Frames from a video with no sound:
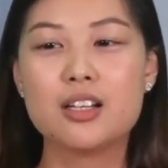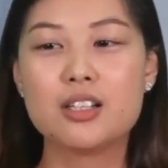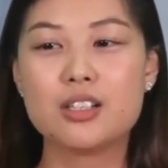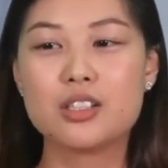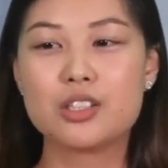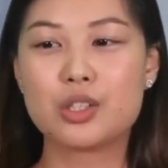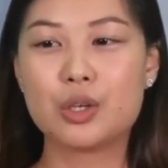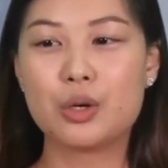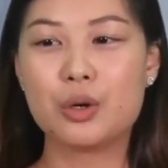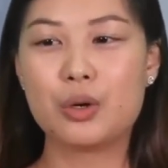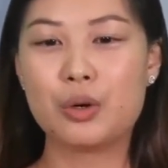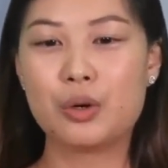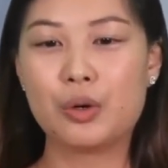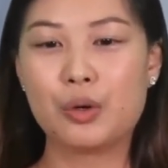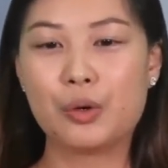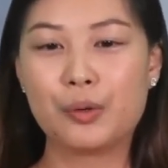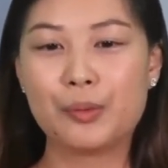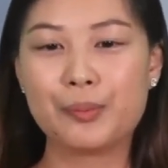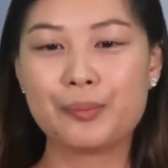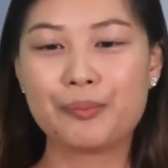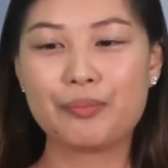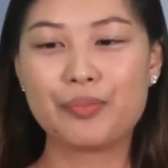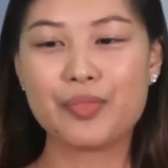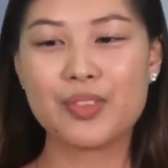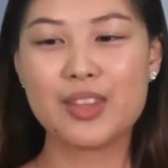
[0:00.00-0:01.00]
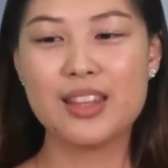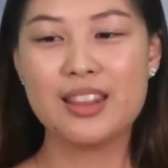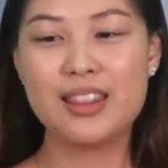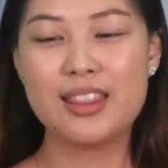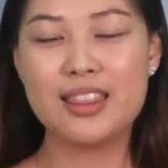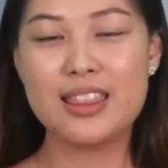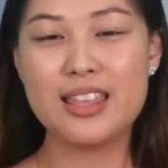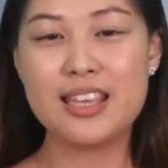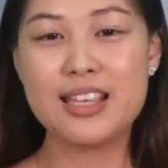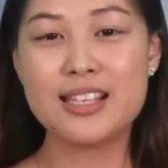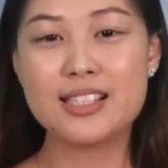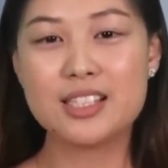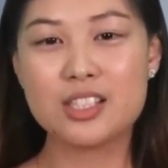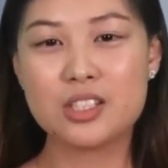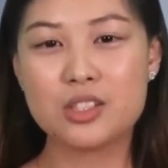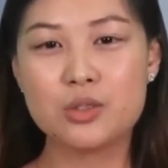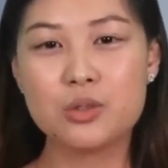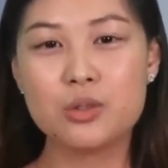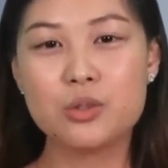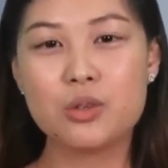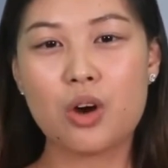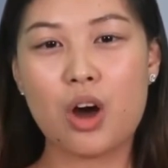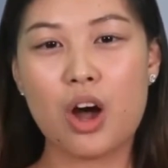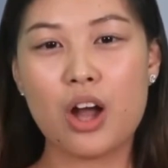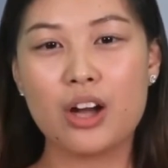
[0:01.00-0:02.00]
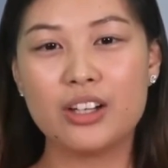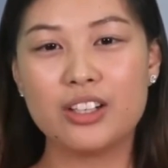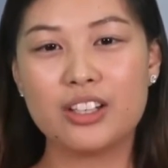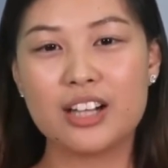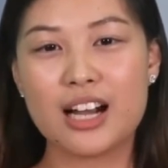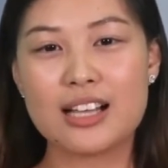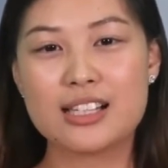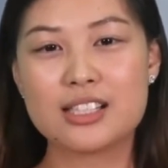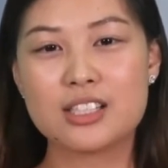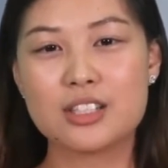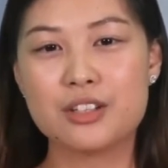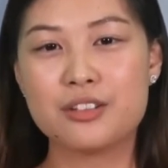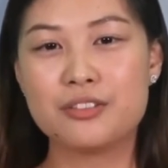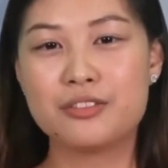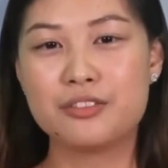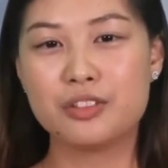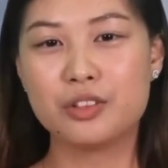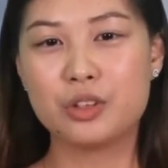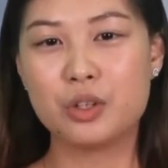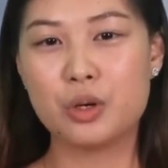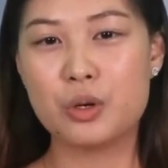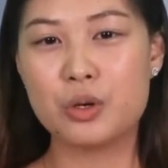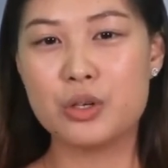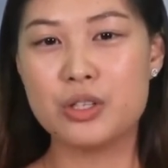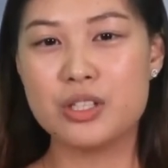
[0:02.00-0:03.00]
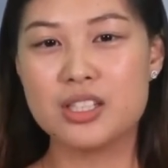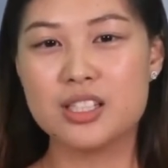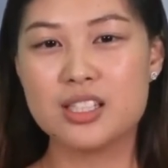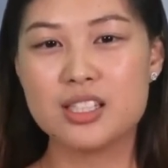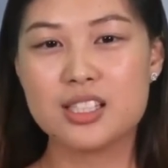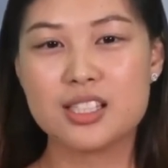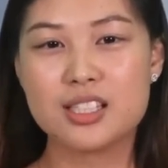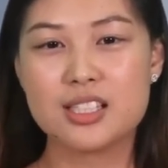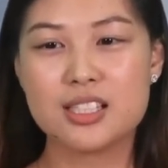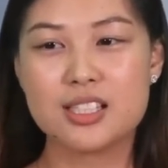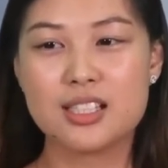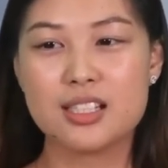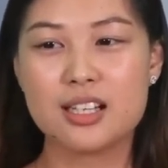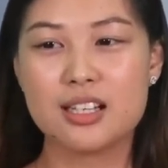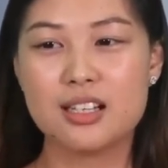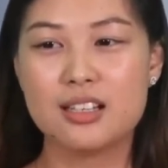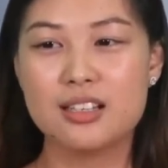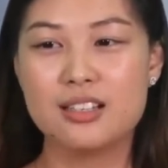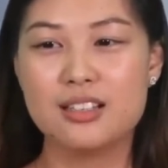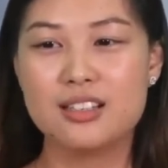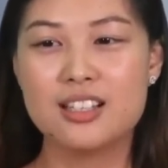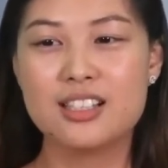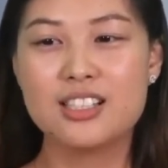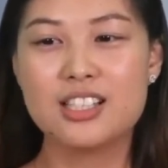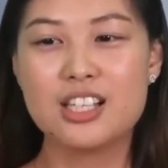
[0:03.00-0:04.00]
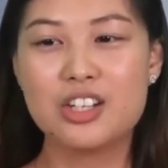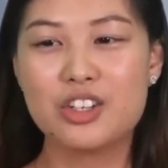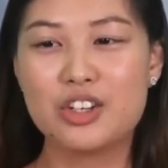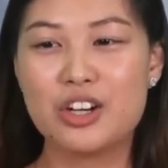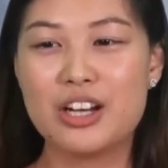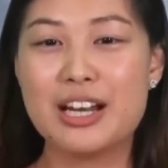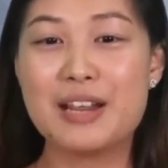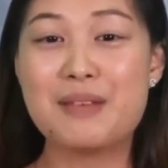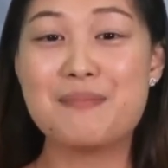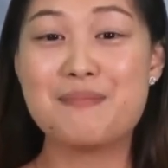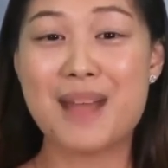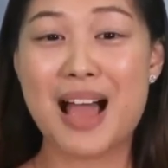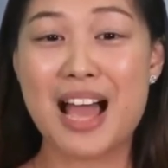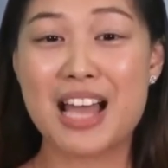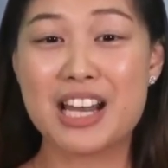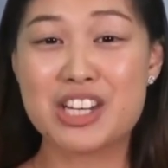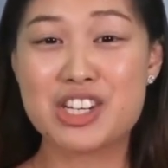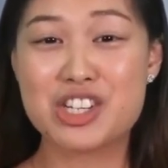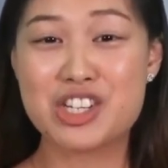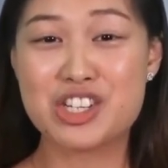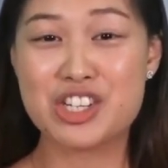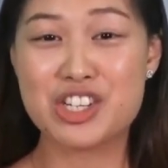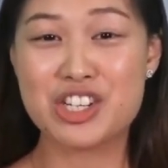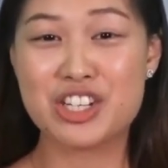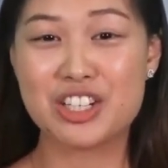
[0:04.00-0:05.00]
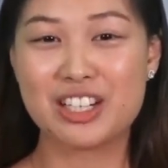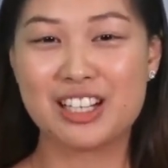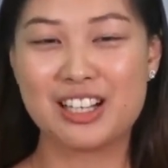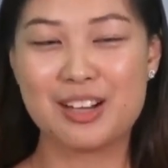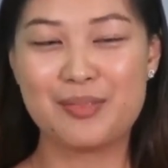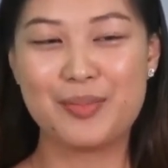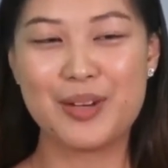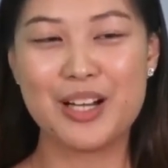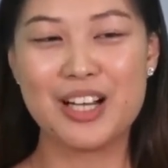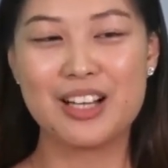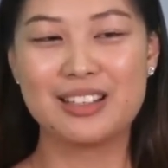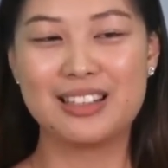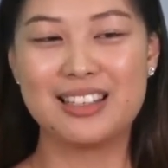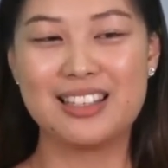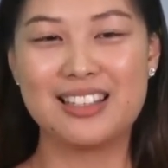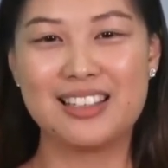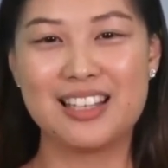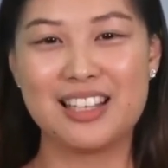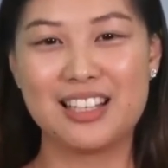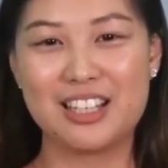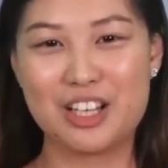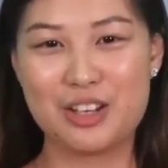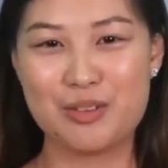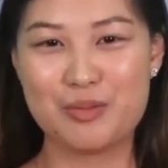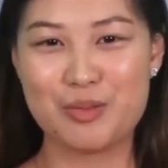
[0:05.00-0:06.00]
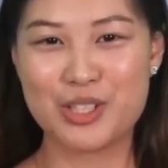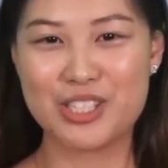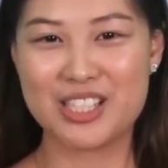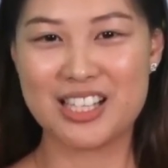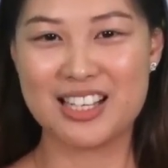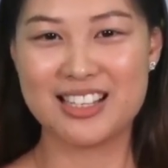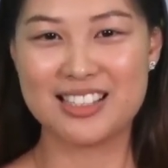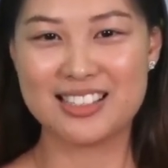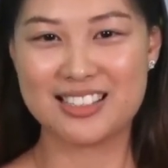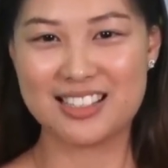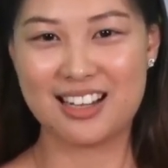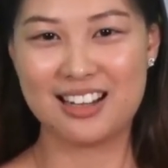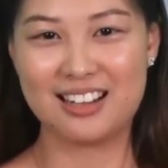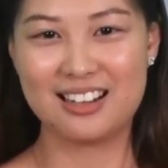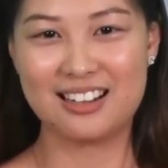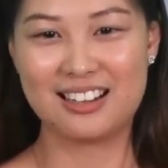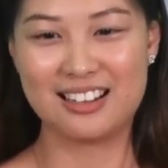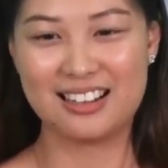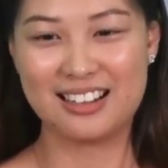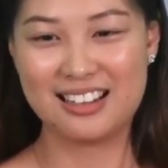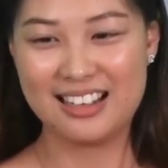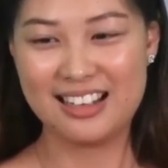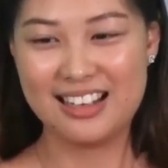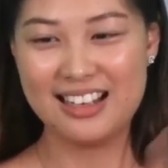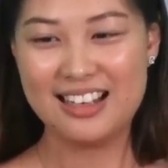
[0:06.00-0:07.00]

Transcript: So these two contrast of tones doesn't really match kapag titignan mo sa isang